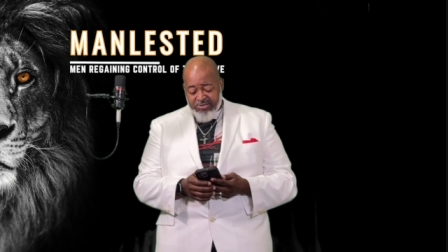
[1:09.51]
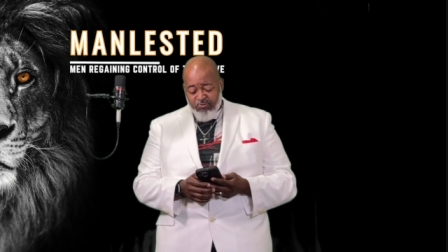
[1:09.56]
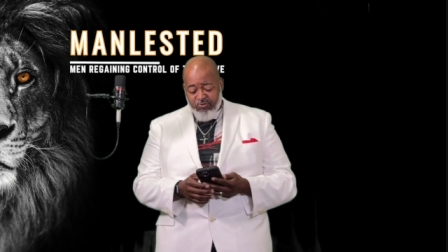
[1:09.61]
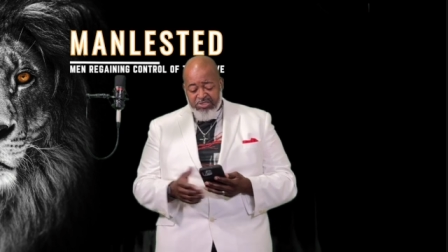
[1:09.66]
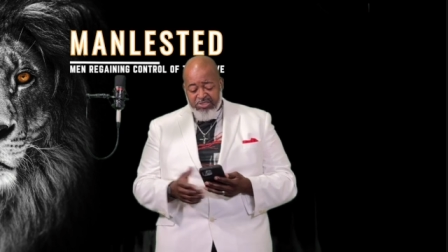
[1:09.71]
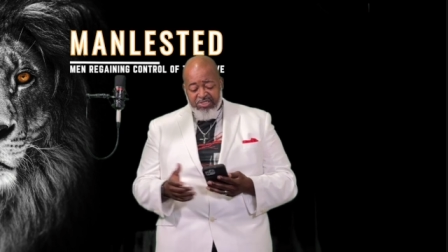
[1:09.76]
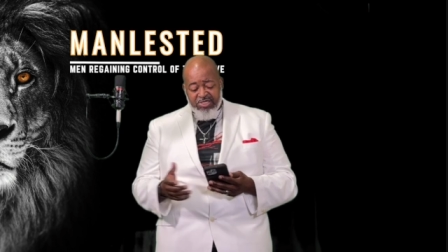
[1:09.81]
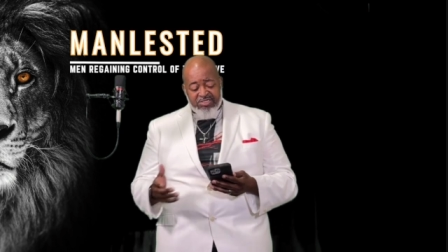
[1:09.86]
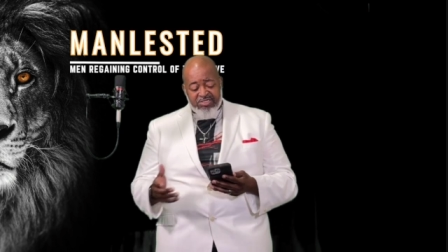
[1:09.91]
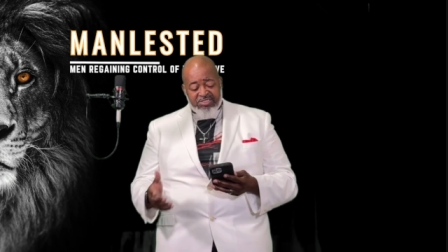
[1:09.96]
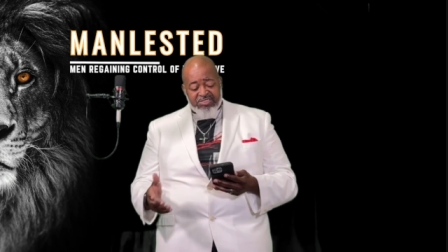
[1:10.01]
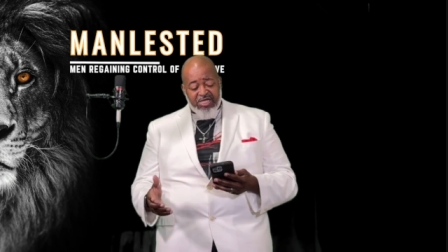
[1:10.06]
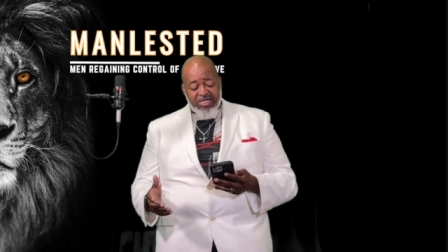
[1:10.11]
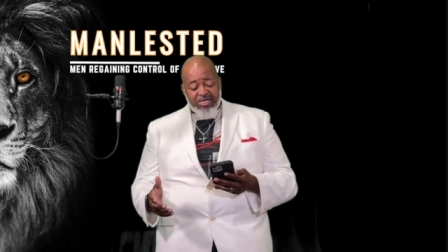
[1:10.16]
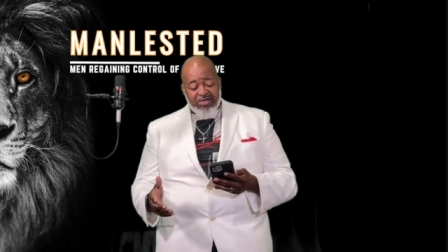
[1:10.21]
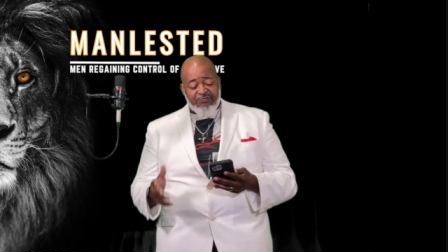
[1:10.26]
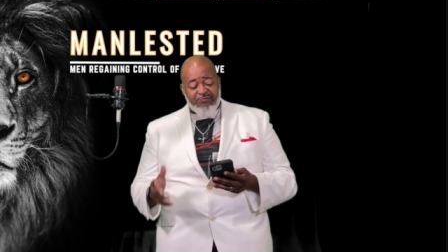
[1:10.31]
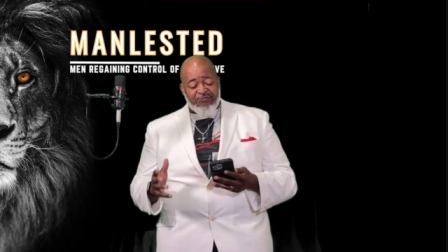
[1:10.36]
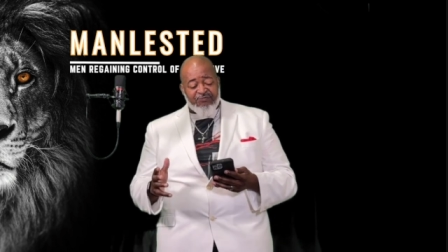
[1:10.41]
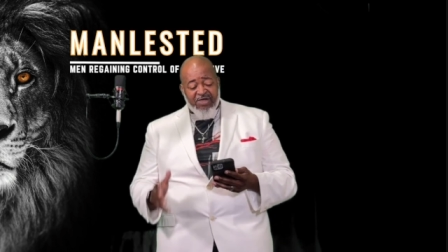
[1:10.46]
and we just
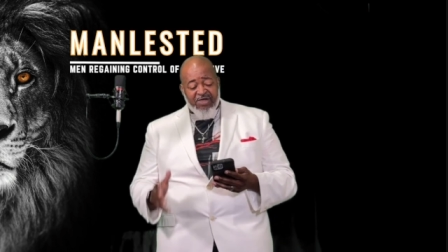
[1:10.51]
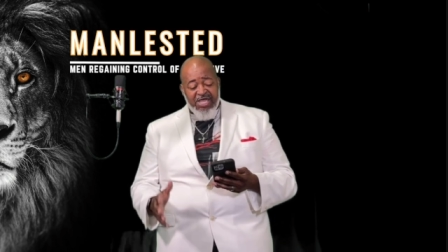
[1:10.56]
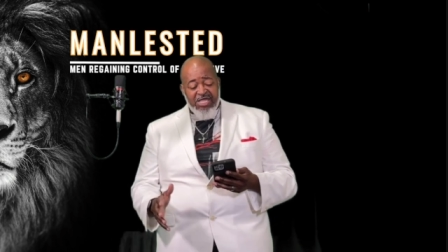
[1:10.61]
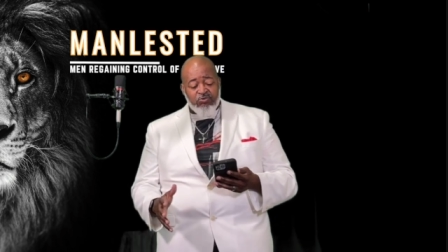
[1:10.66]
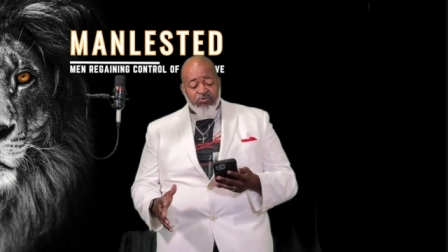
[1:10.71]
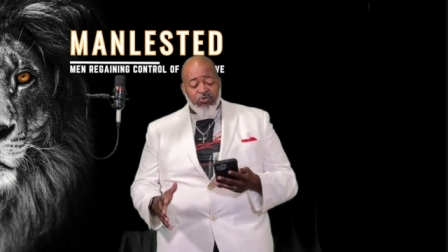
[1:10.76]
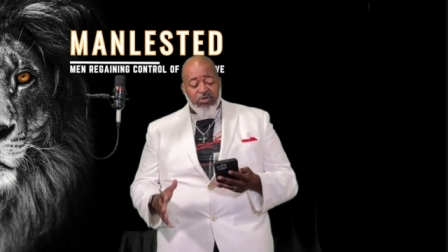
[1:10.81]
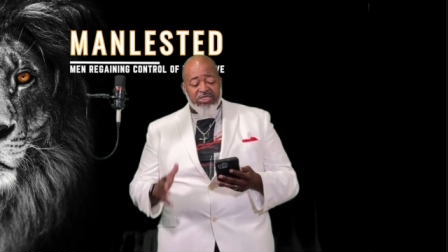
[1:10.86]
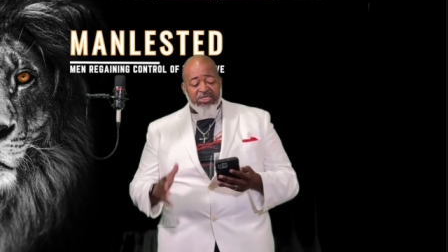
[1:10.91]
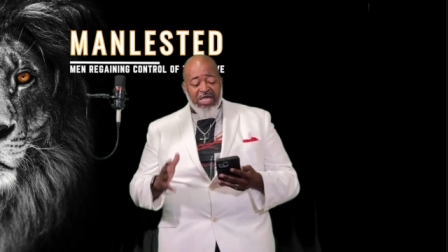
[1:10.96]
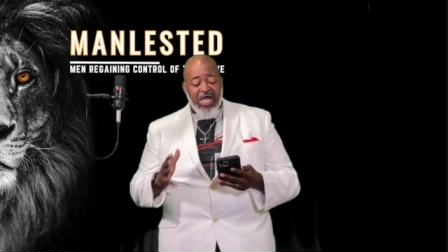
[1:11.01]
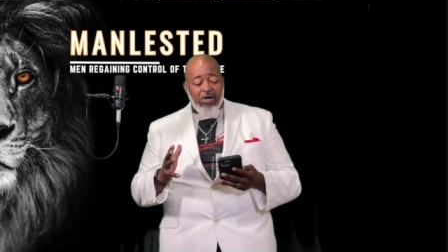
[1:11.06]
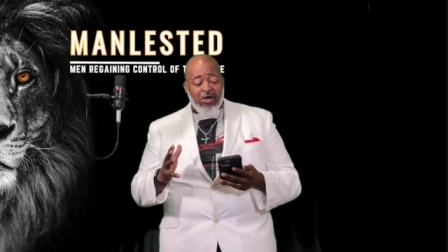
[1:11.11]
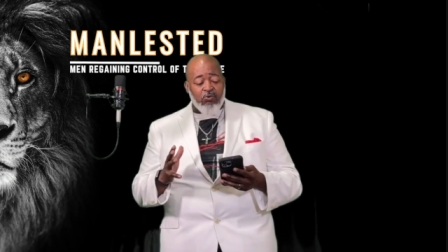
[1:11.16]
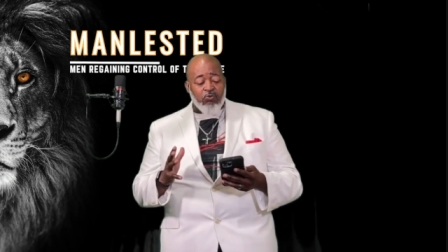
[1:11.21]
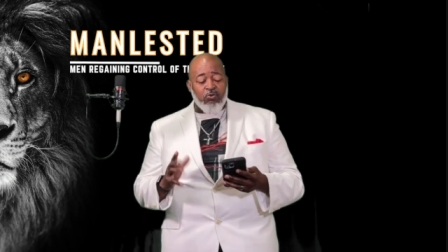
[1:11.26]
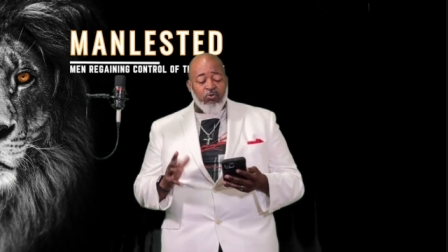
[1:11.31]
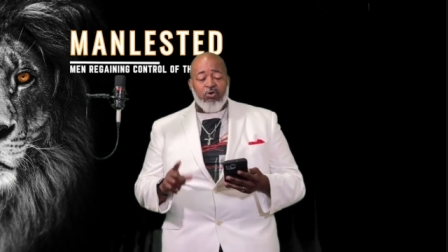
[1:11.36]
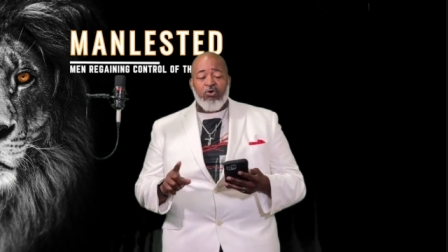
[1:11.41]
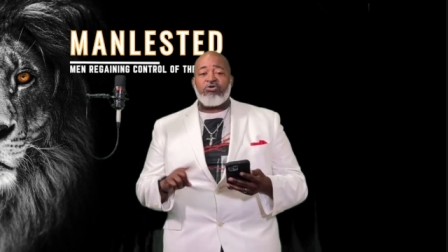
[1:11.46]
said it faith
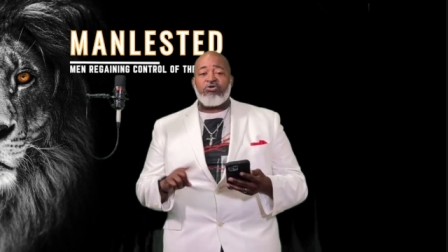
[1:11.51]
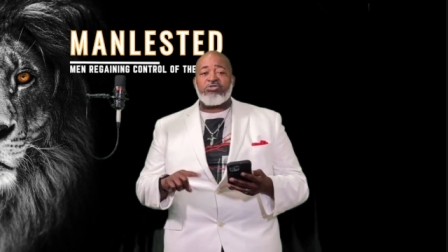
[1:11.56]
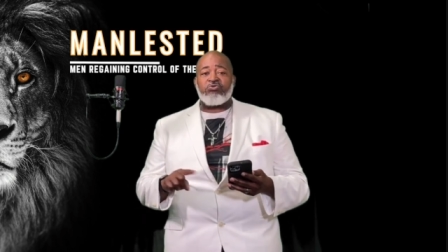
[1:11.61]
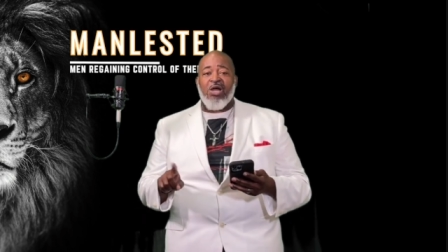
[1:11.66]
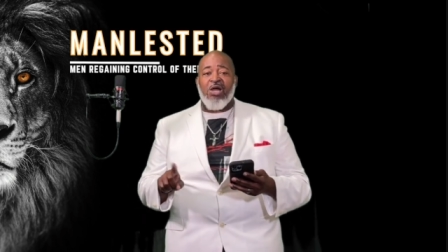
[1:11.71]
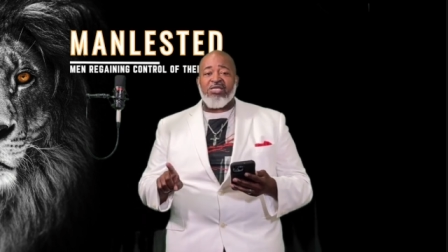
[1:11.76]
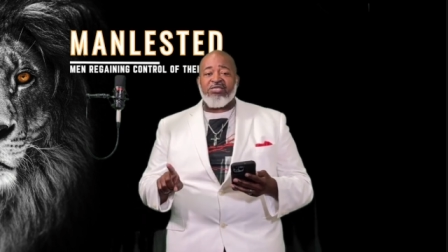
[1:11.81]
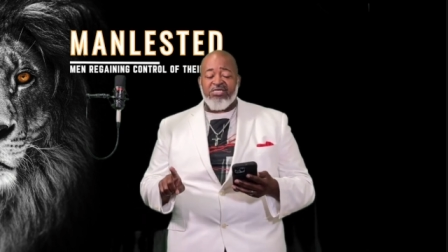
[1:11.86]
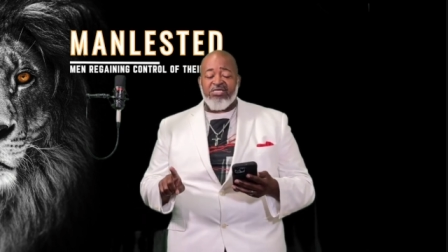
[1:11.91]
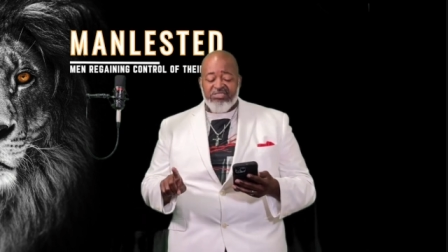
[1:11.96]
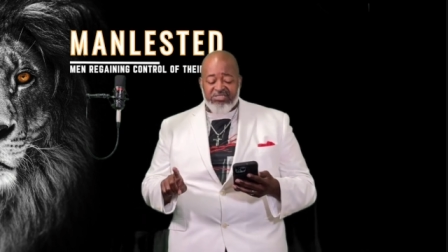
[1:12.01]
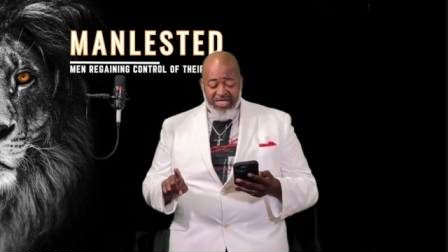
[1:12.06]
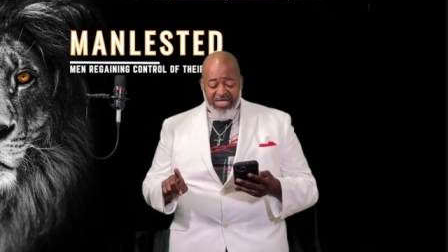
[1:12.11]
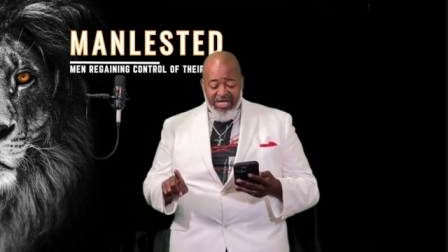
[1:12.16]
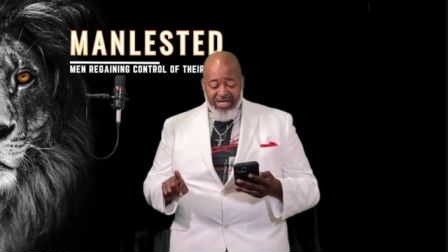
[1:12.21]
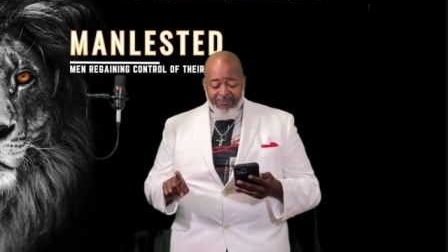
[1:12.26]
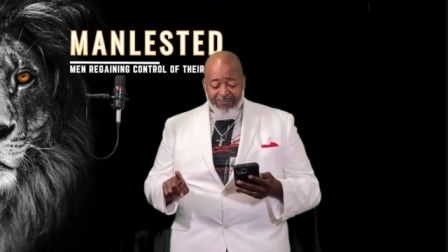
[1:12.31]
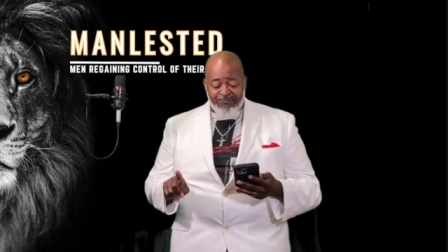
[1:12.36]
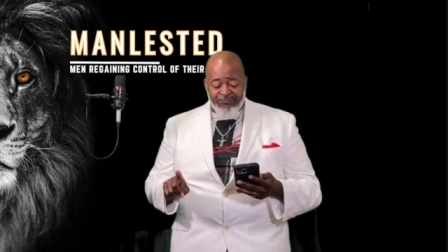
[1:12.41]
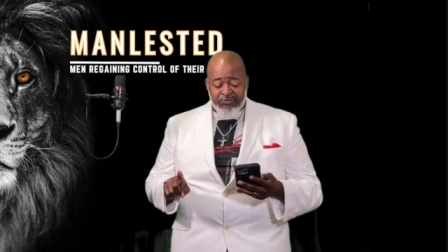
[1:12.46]
without works, write this
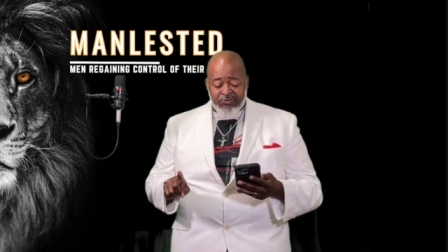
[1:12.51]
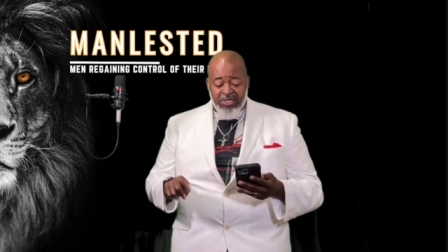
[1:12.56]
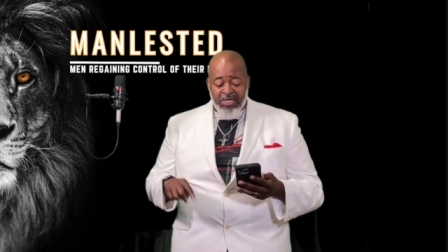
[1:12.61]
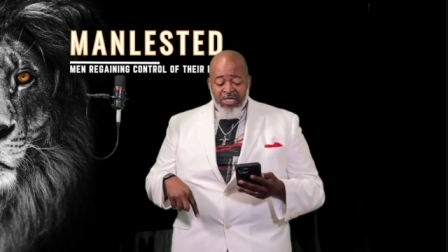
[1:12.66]
down,